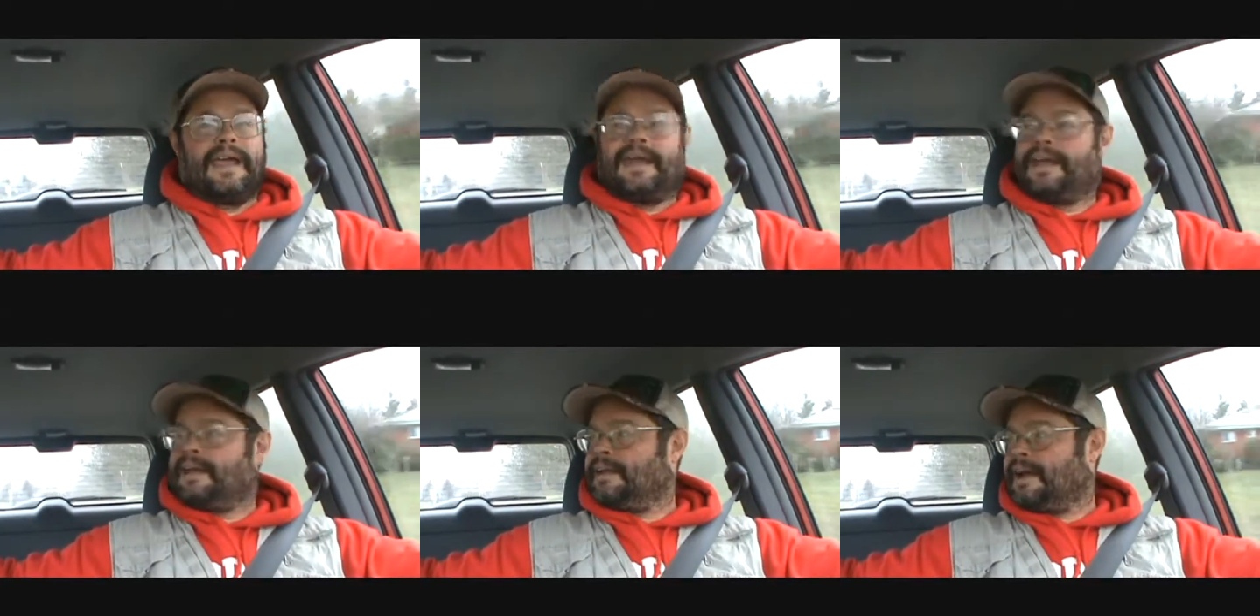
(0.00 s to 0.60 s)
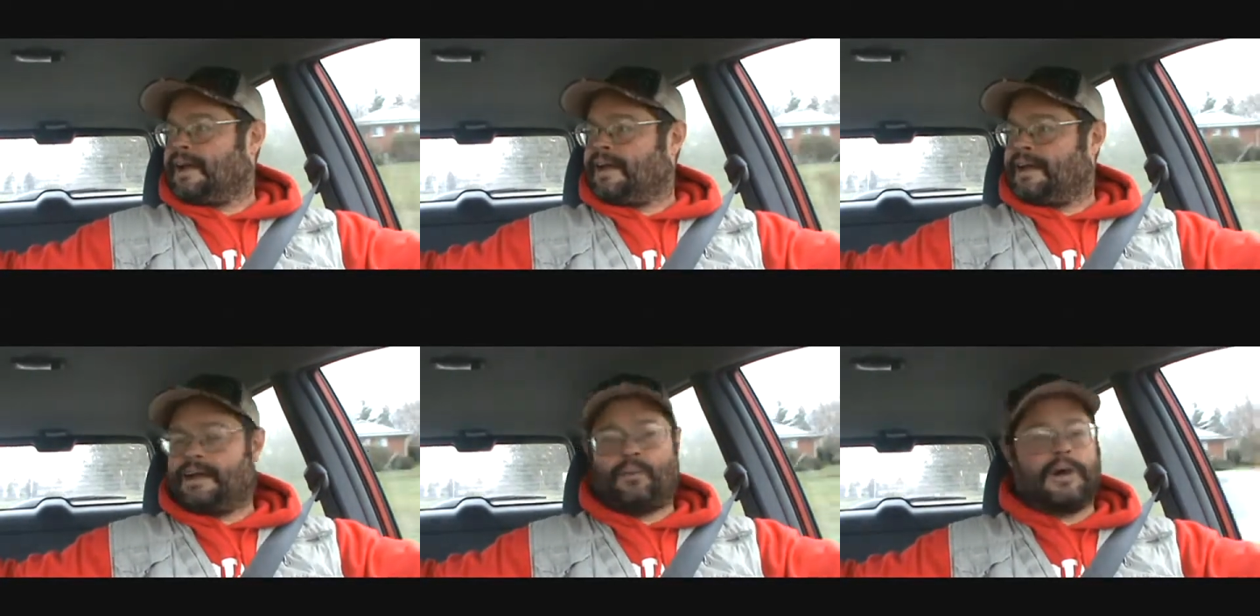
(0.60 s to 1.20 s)
And
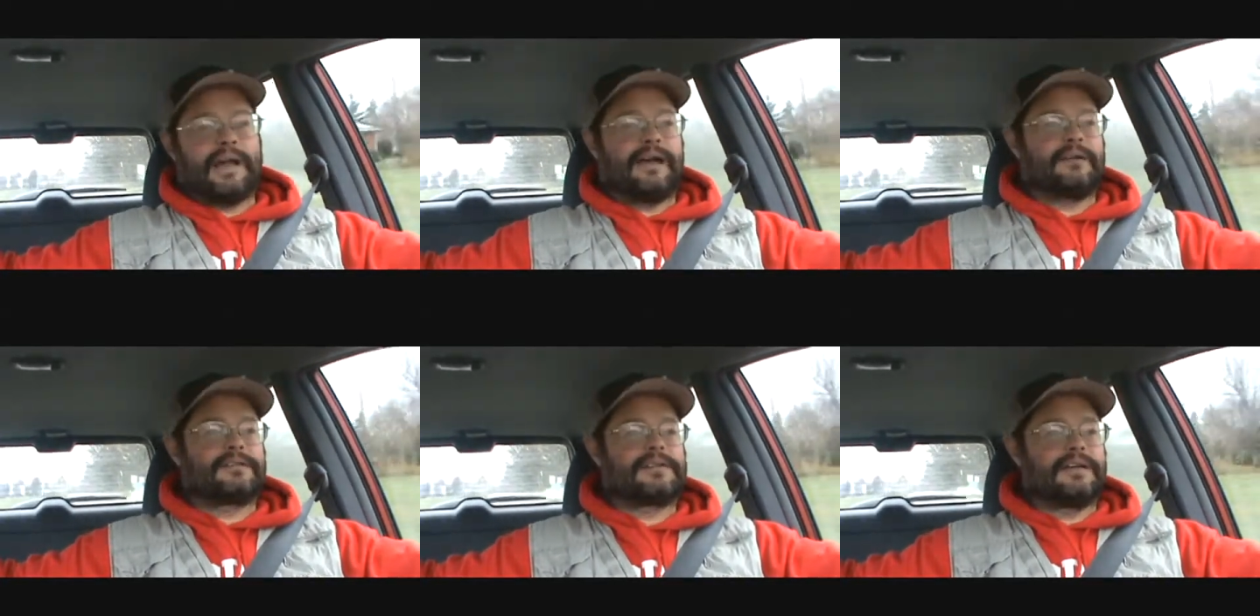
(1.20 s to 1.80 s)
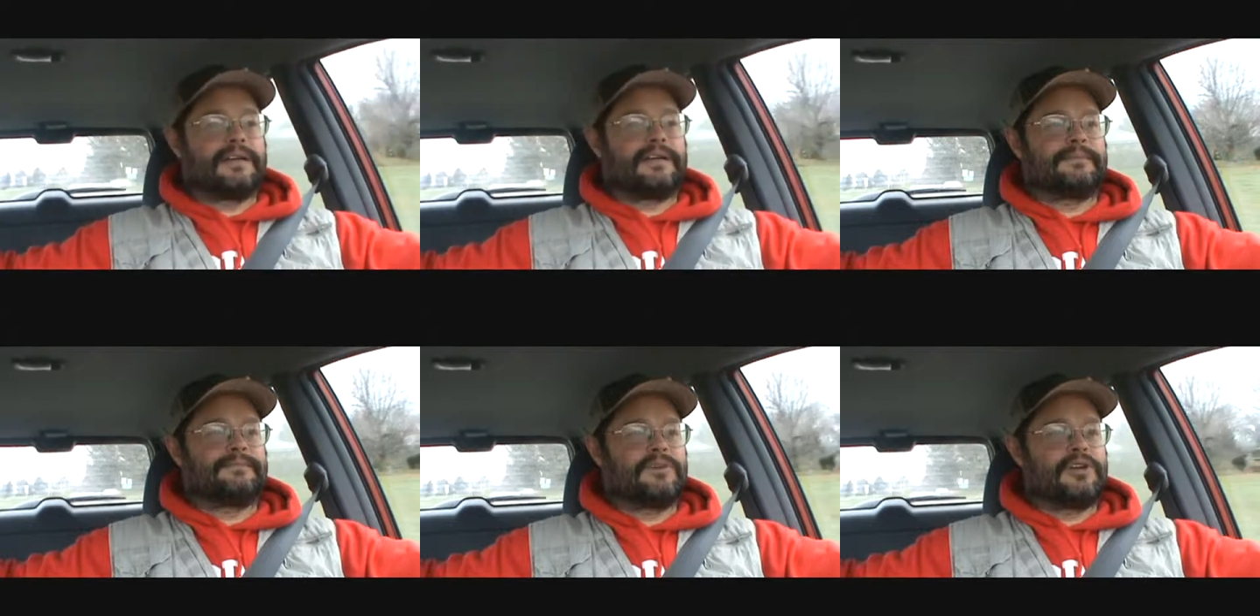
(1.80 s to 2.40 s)
I went out
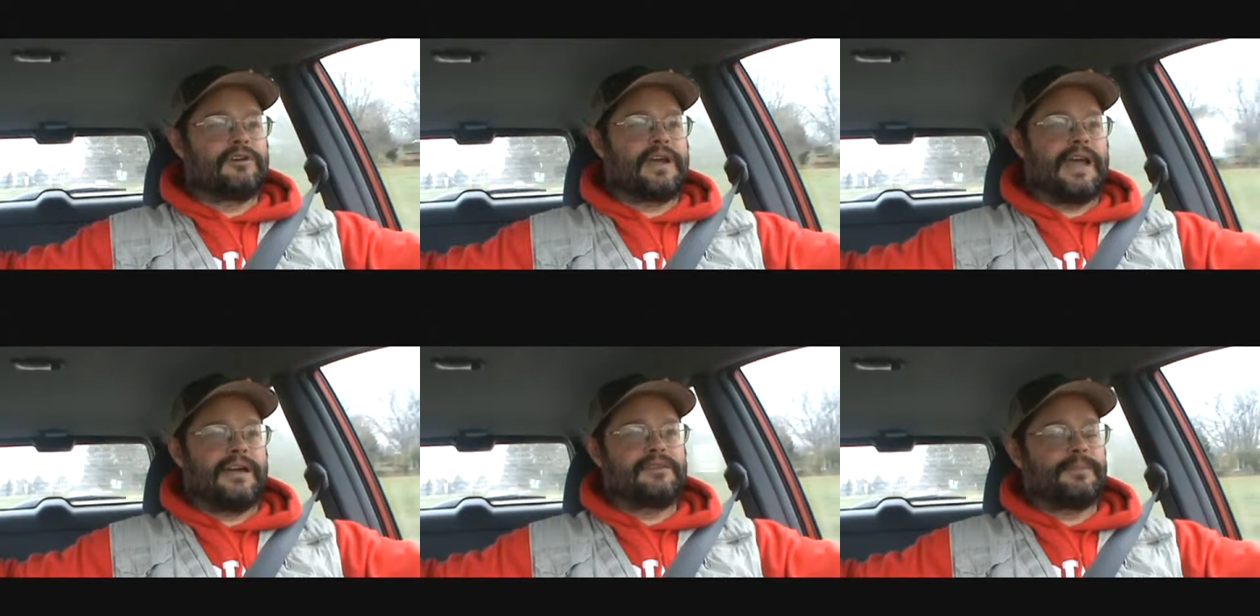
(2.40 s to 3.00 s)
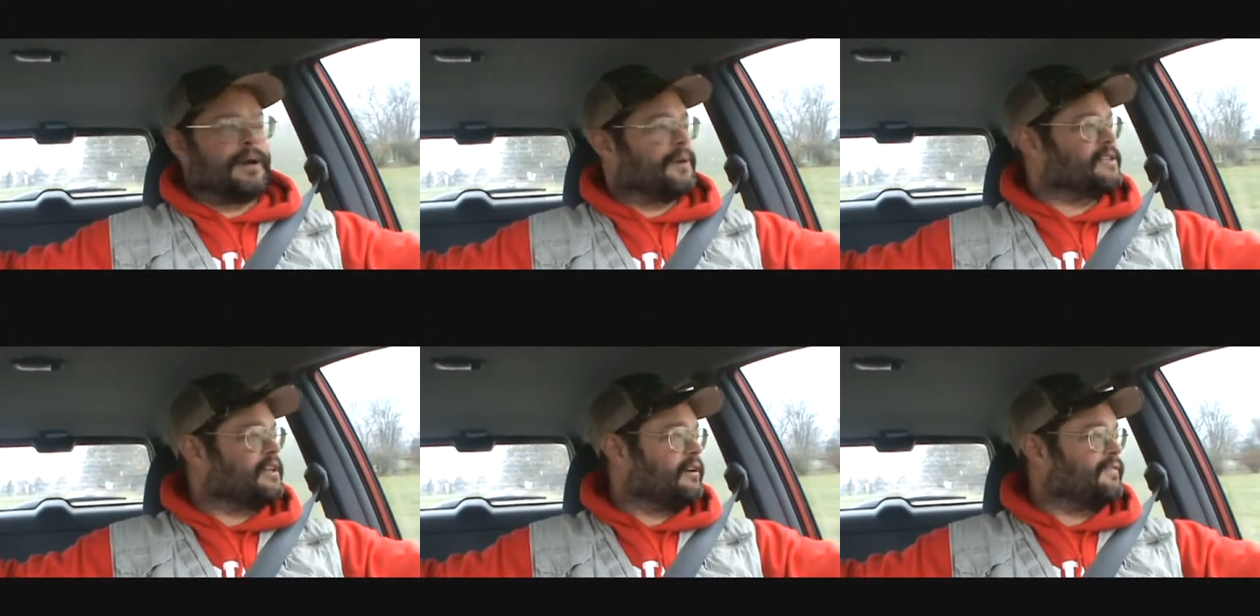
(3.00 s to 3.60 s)
um, geocaching by
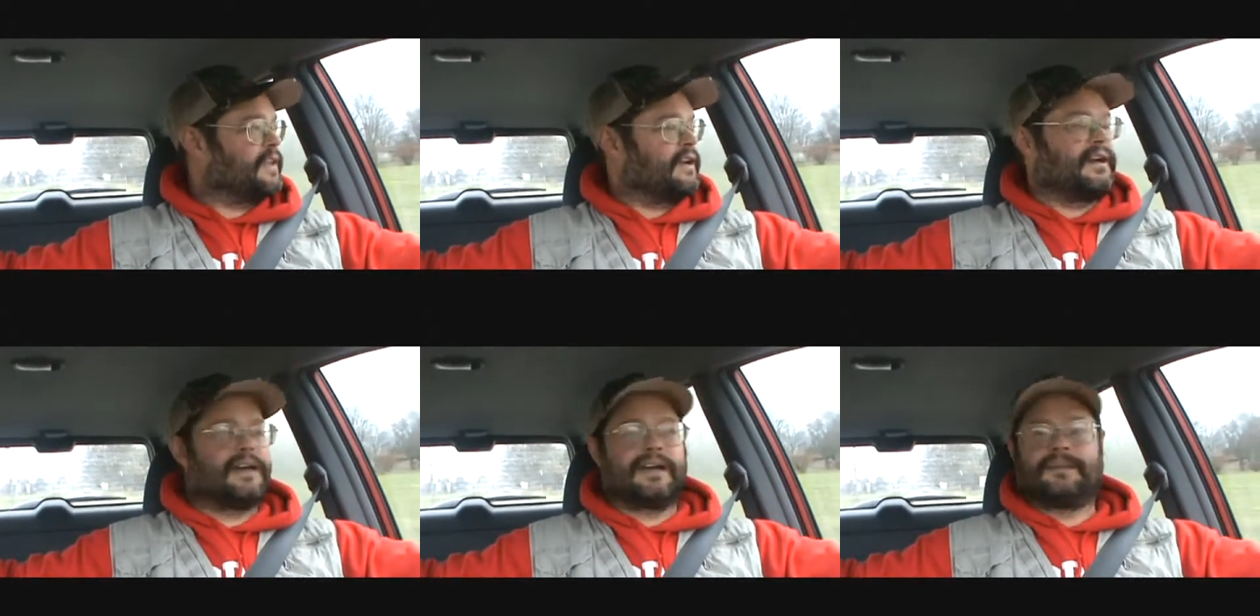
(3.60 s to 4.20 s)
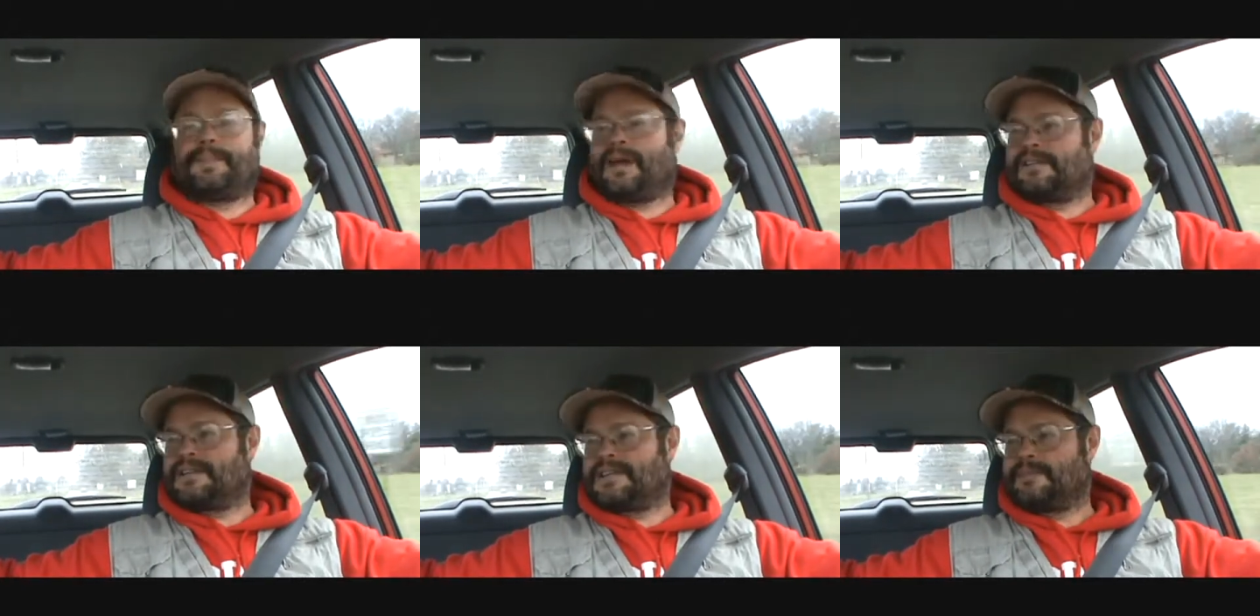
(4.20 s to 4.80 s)
myself uh,
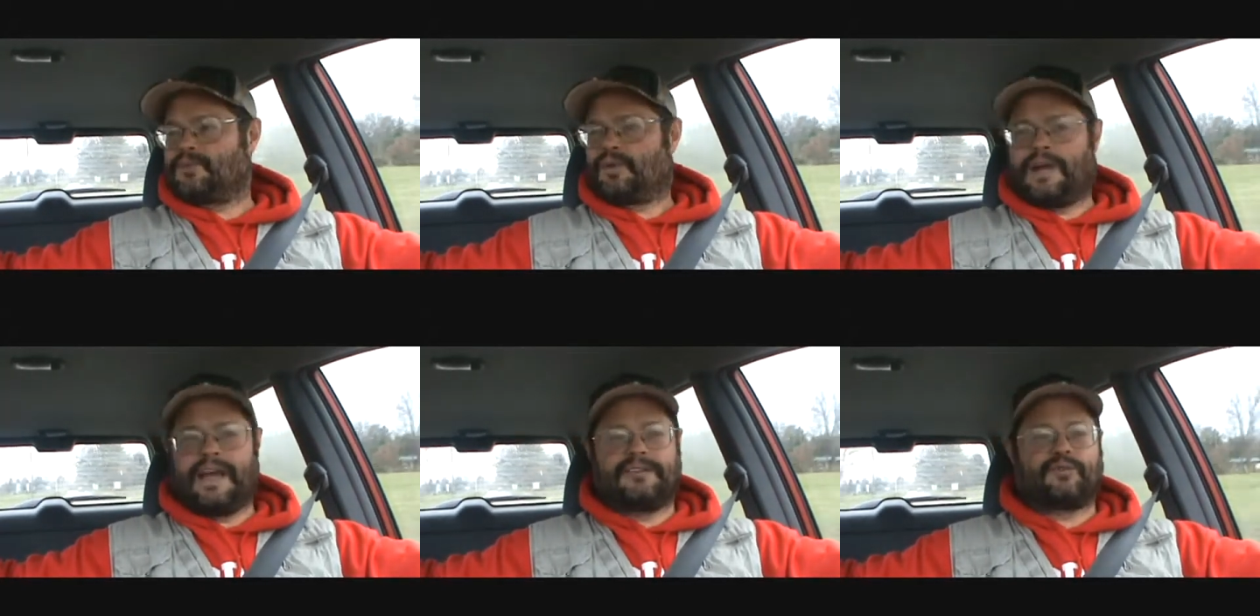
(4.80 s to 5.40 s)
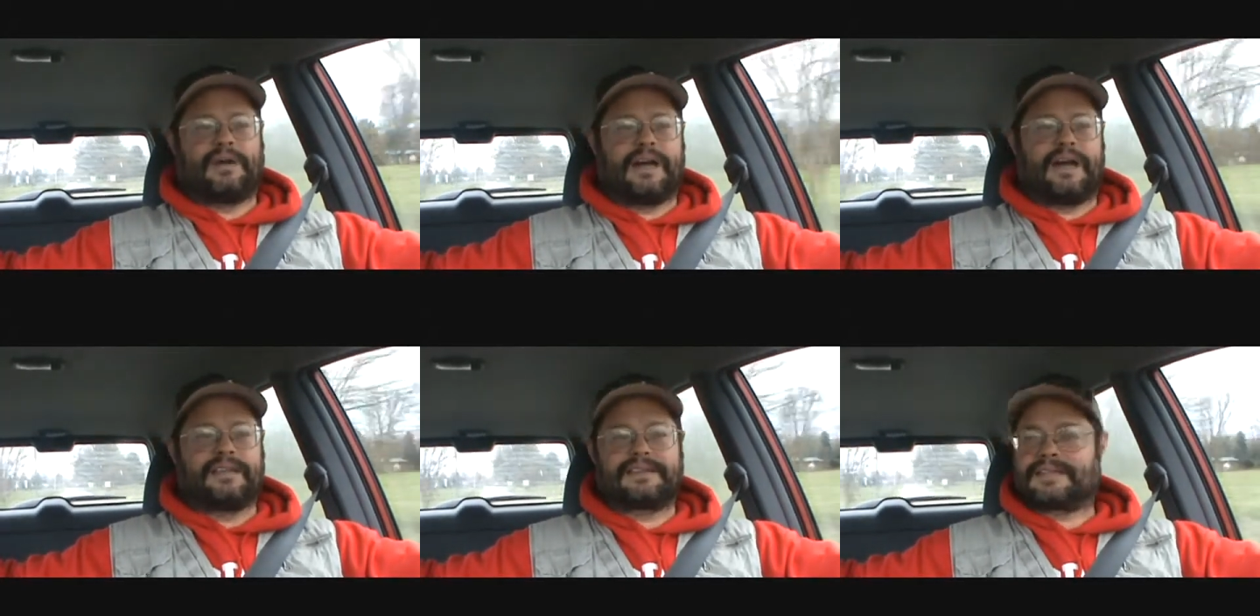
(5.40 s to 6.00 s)
about December 28th,
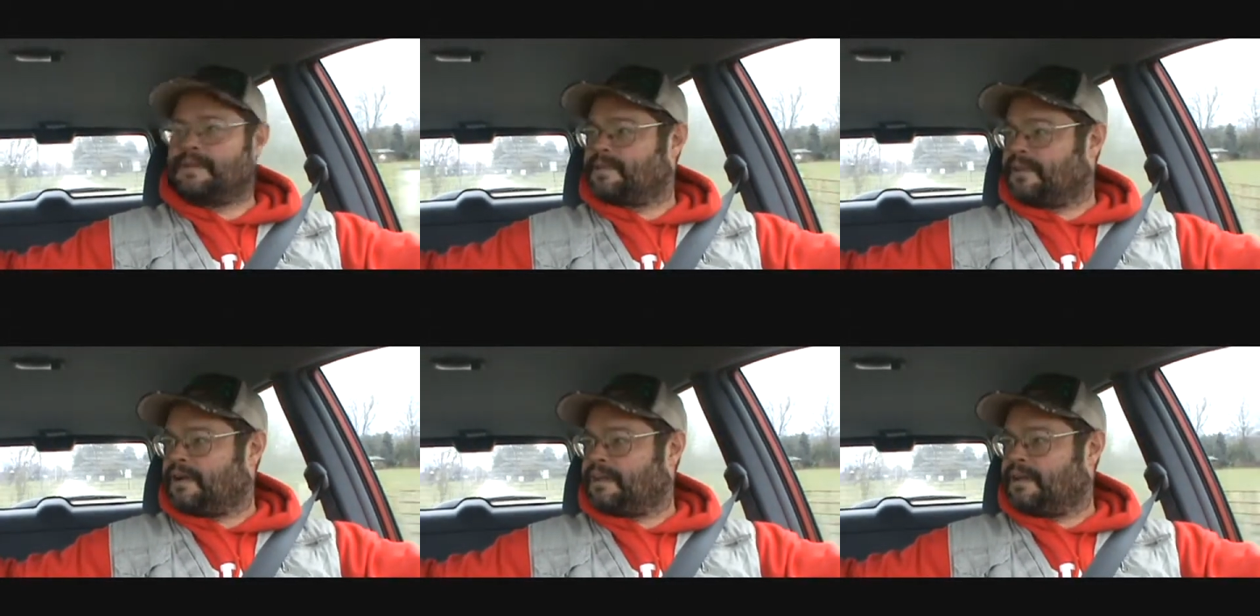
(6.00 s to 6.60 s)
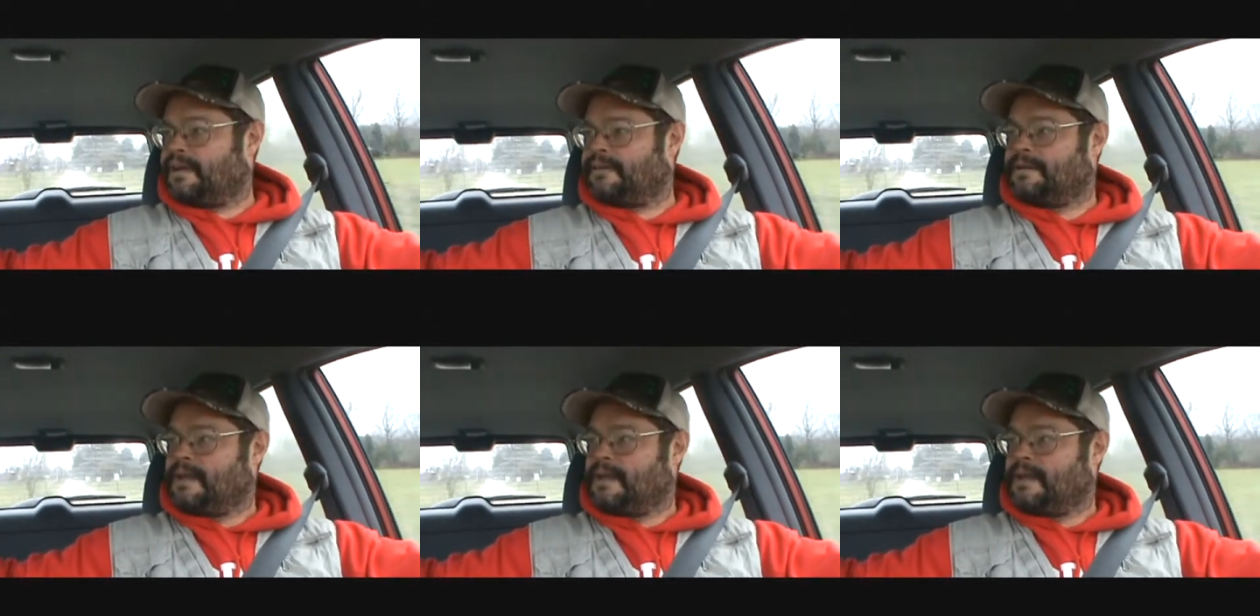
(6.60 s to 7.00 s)
29th, something like that.